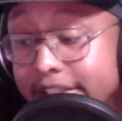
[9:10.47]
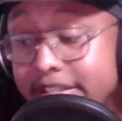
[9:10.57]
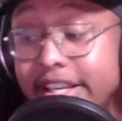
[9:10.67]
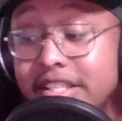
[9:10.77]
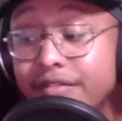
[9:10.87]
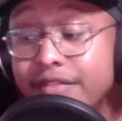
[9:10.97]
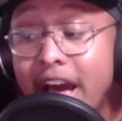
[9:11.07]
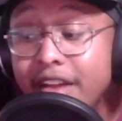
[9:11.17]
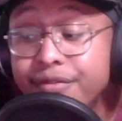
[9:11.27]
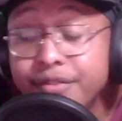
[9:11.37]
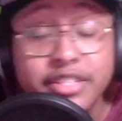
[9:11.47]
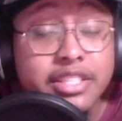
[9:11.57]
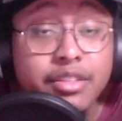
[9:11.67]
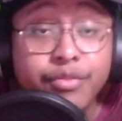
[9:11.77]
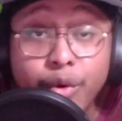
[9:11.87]
six of nine for
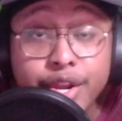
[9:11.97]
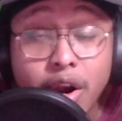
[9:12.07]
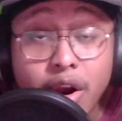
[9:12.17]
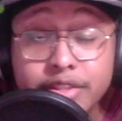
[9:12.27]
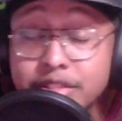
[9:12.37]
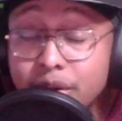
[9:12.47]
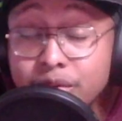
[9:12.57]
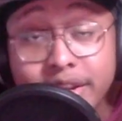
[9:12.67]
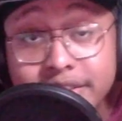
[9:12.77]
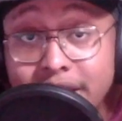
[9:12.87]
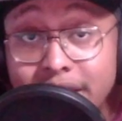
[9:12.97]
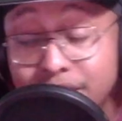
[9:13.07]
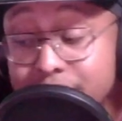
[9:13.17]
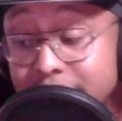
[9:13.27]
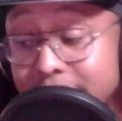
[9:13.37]
64 yards, no touchdowns,
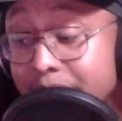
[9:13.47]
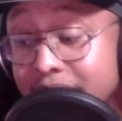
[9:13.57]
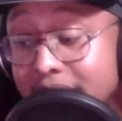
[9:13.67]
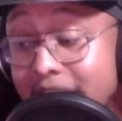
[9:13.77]
no interceptions.